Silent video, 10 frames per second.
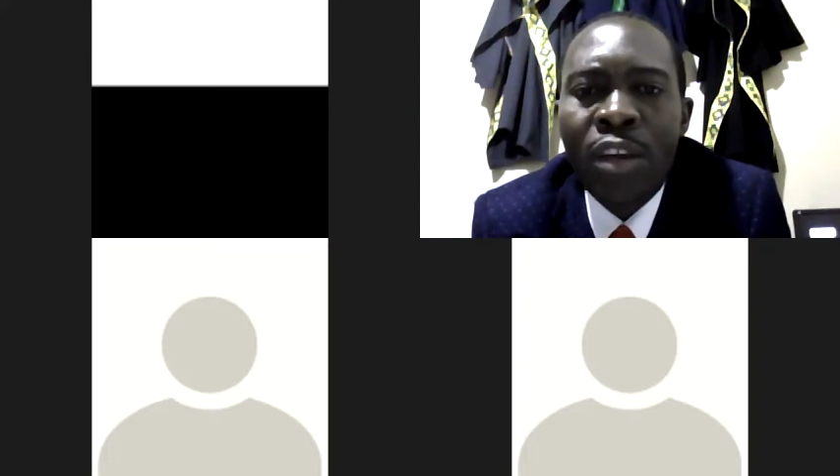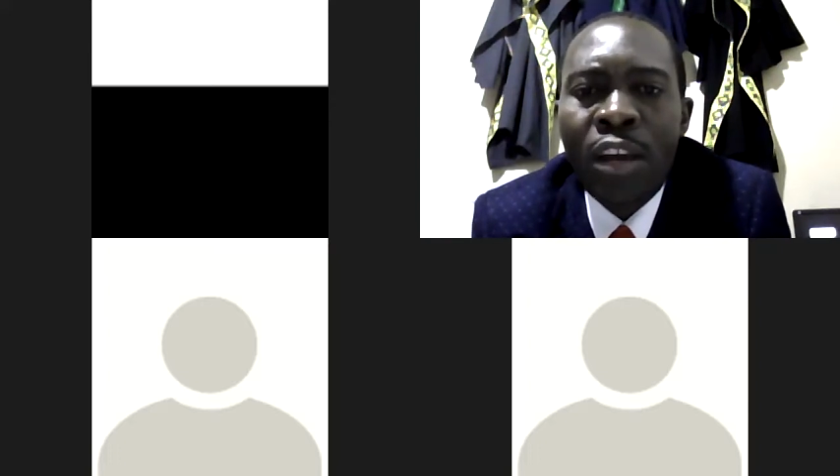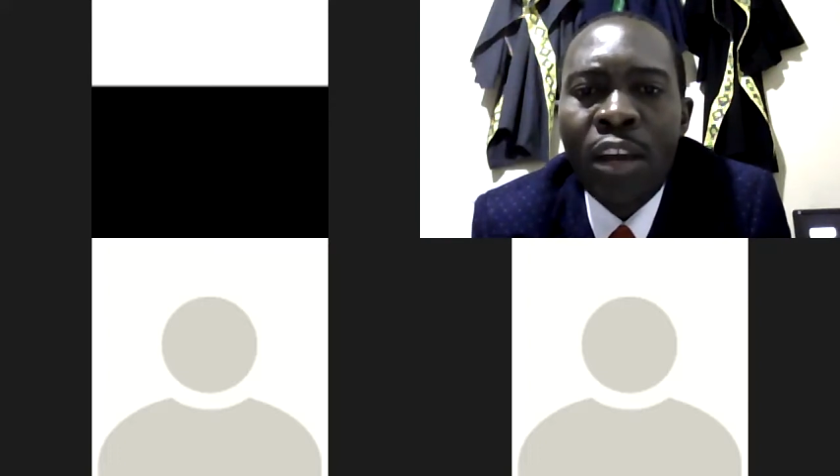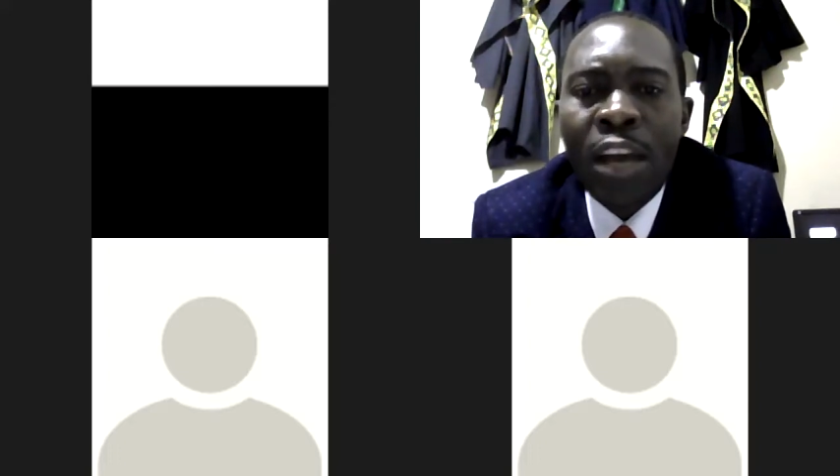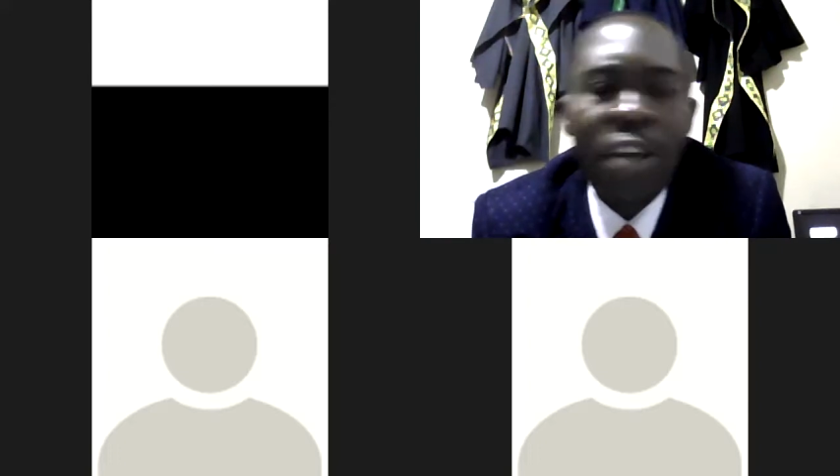
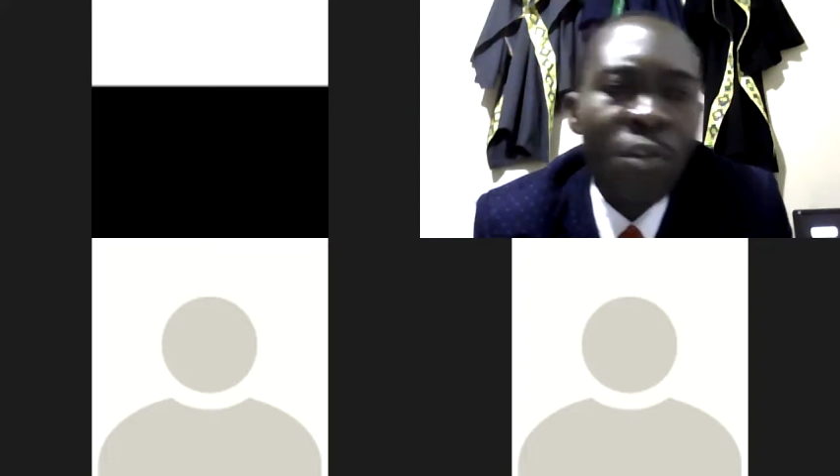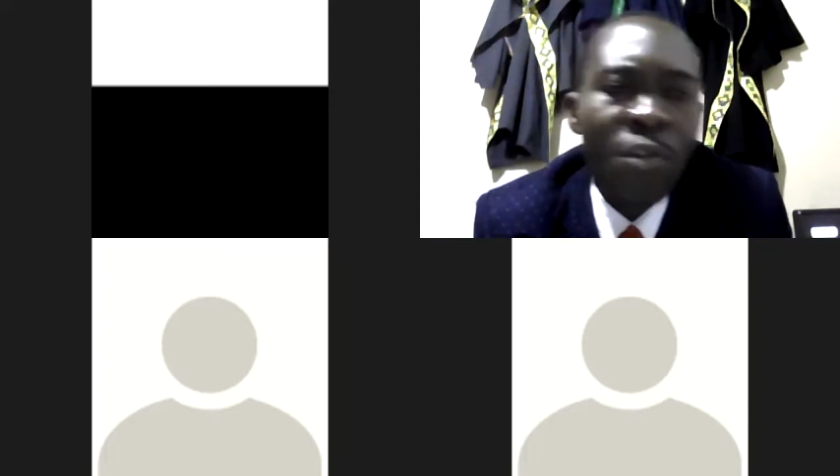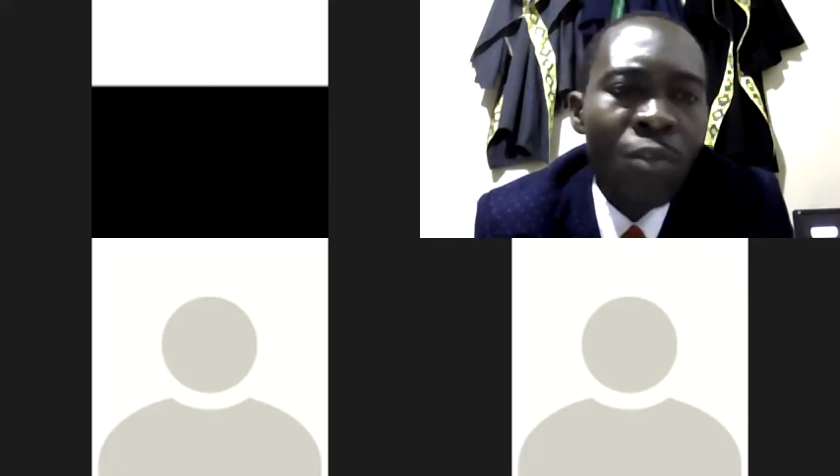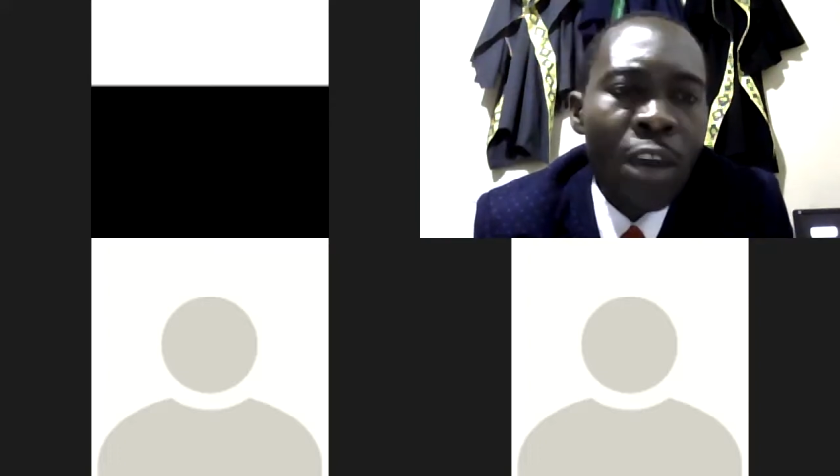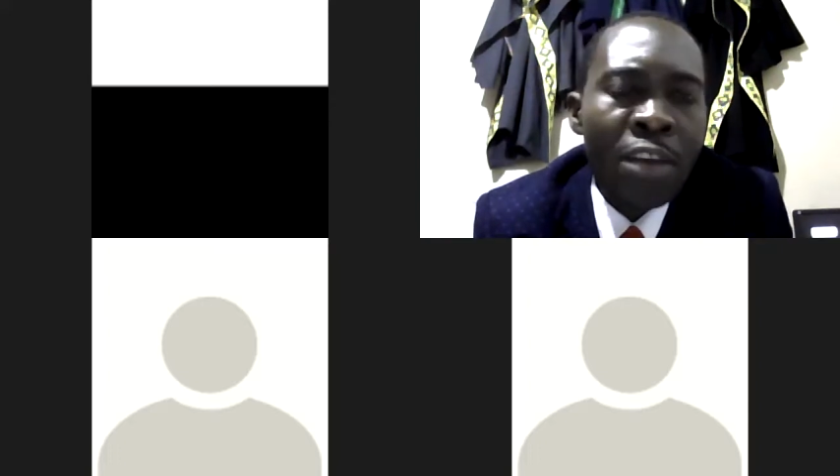Like
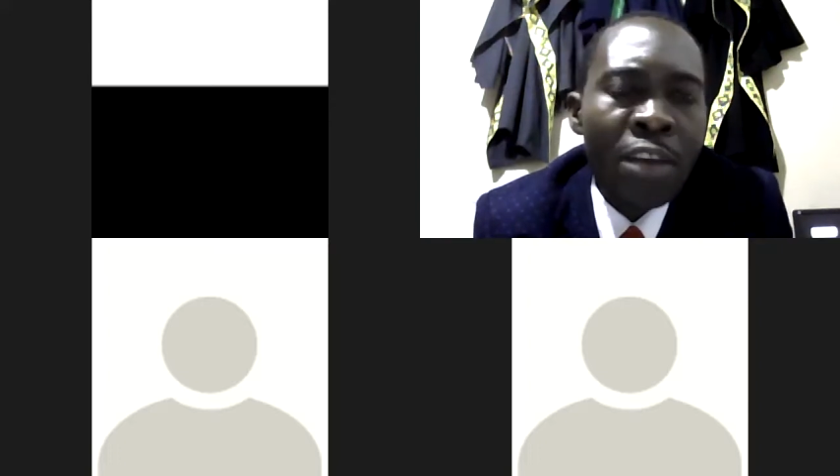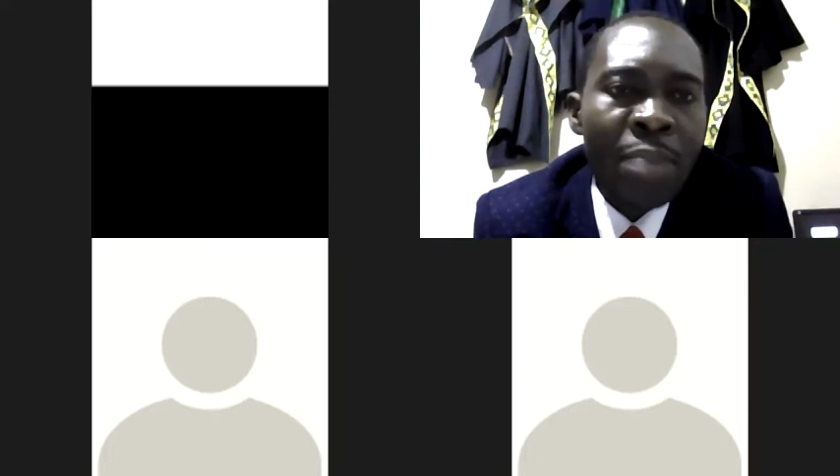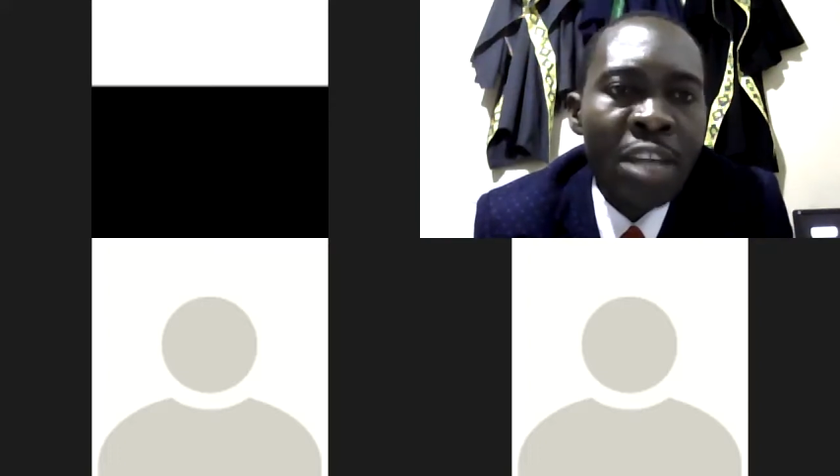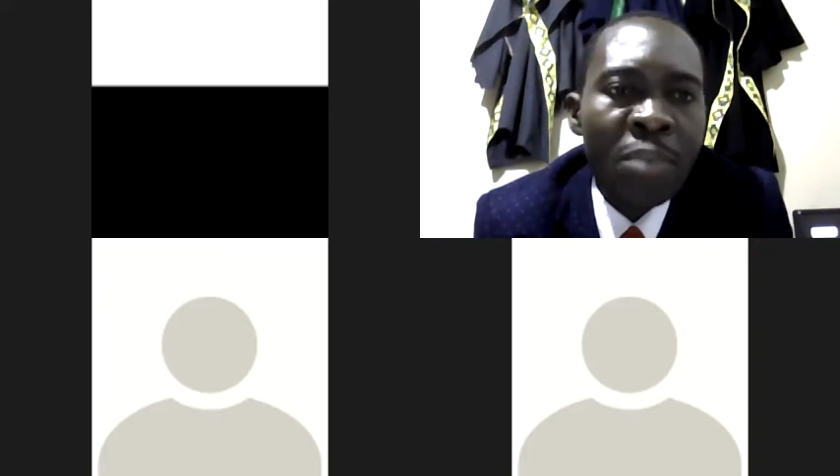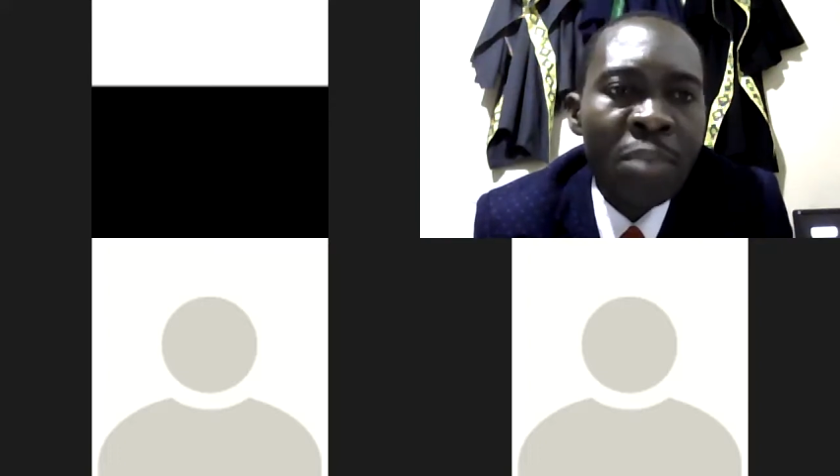you are in
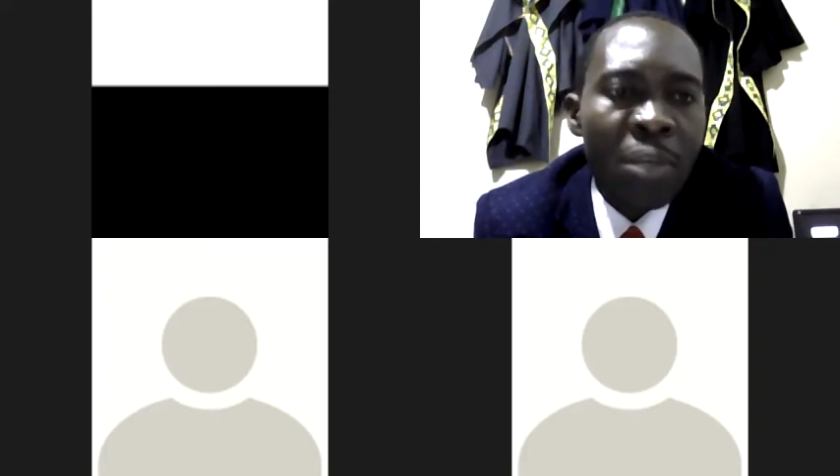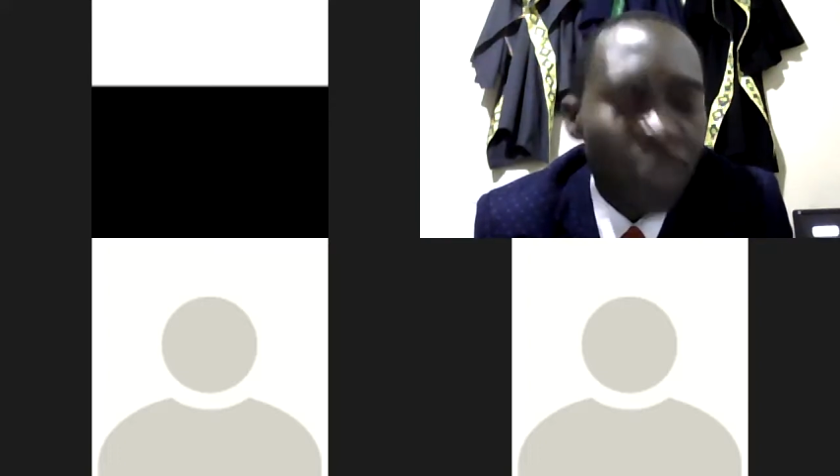management